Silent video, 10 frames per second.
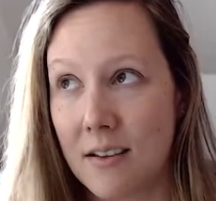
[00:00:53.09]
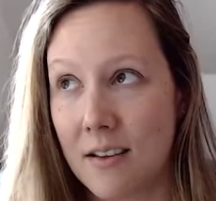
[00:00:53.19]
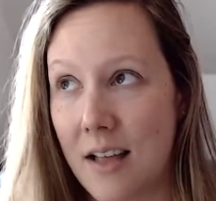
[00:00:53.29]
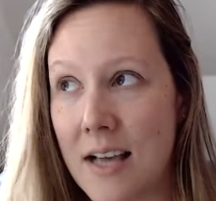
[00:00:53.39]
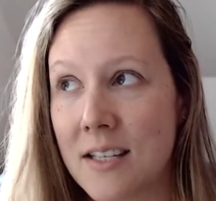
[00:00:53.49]

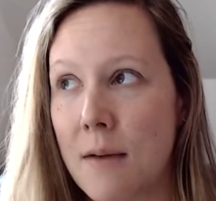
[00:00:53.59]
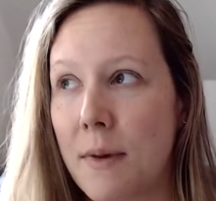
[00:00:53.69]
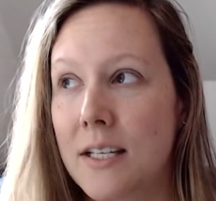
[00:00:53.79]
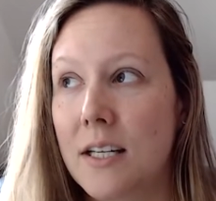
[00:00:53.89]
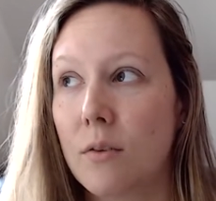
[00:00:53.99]
last time
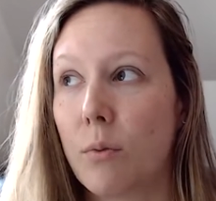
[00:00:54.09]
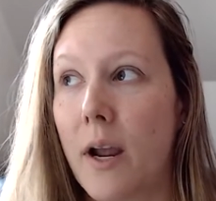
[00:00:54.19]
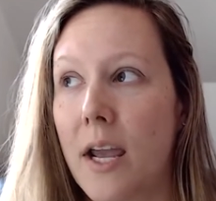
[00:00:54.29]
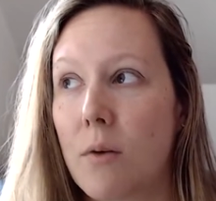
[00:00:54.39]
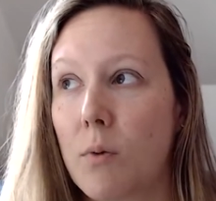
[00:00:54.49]
I did
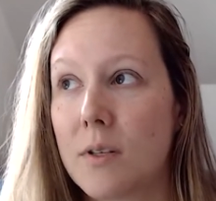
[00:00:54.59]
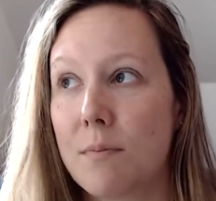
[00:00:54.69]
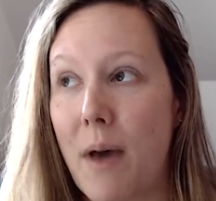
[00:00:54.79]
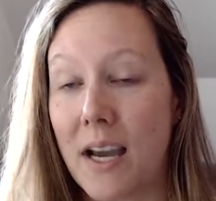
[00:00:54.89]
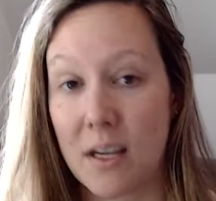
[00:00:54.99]
Rey was
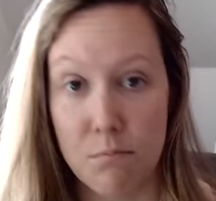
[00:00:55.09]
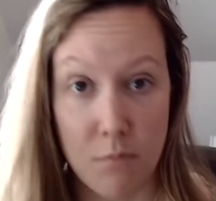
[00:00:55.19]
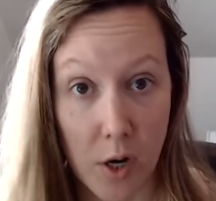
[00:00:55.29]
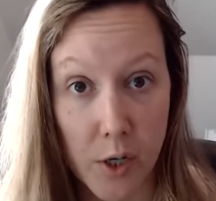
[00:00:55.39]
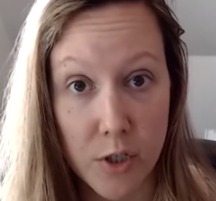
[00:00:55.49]
back in
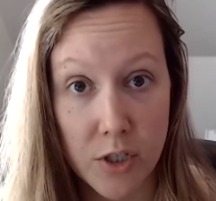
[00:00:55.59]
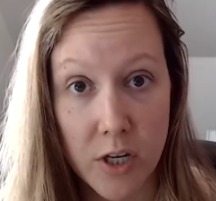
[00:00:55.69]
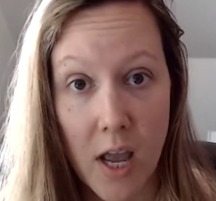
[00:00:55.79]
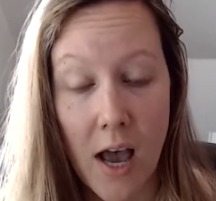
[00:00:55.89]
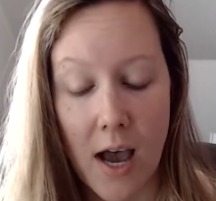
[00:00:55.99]
March.
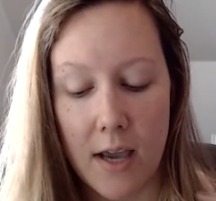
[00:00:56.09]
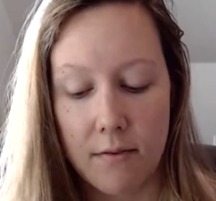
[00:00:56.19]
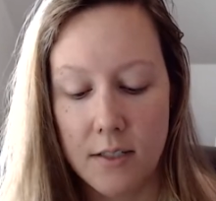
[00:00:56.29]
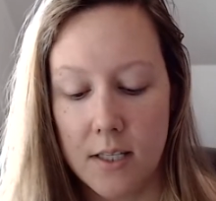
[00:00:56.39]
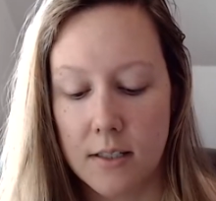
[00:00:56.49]
I have
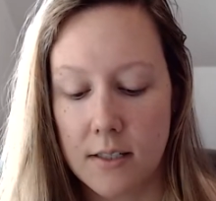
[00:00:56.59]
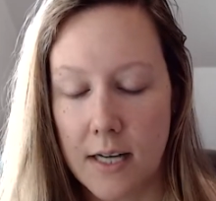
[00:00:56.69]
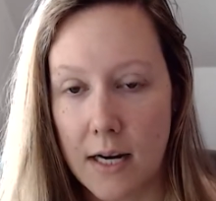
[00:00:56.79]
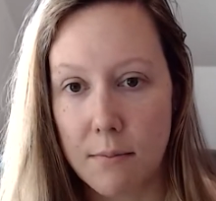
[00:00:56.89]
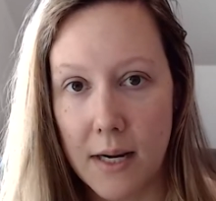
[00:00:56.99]
since
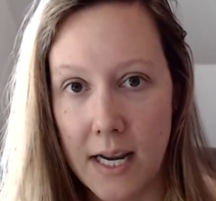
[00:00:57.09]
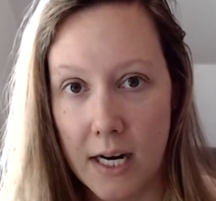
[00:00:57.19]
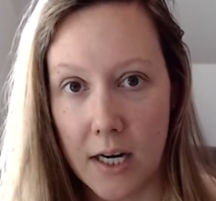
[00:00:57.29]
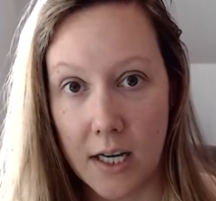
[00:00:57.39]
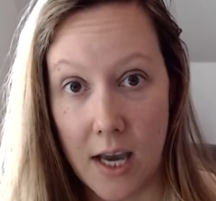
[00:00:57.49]
dyed my
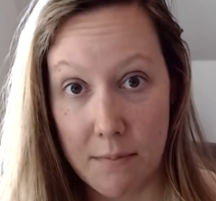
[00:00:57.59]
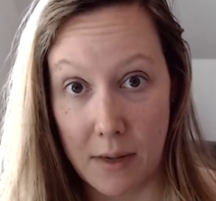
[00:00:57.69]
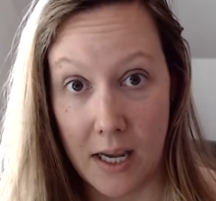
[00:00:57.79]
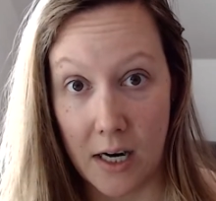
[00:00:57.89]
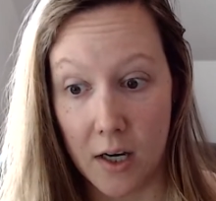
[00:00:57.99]
hair and cut
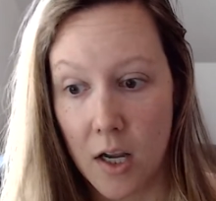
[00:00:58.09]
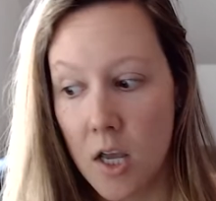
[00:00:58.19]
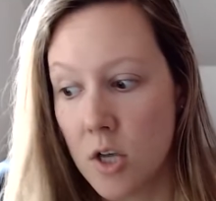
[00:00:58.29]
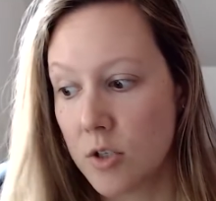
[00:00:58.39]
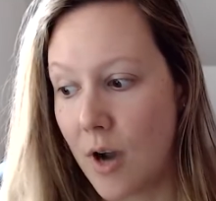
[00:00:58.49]
my hair.
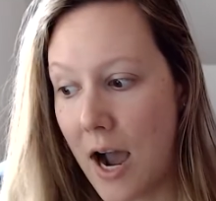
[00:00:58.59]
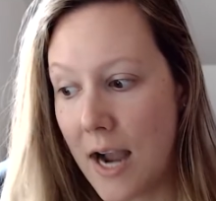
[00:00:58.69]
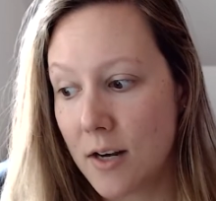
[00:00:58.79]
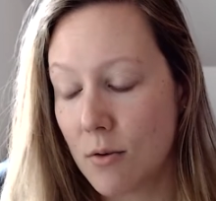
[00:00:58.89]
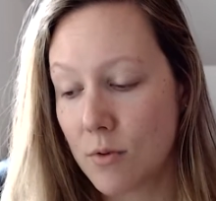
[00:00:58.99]
So
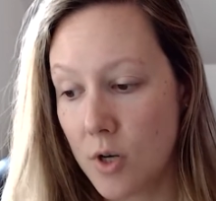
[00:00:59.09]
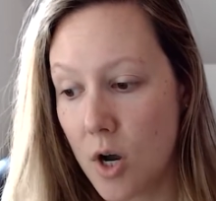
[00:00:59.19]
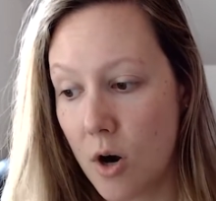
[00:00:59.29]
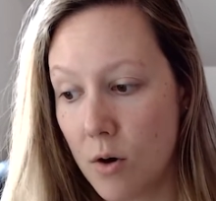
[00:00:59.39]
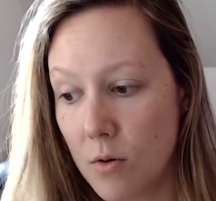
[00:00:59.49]
I don't know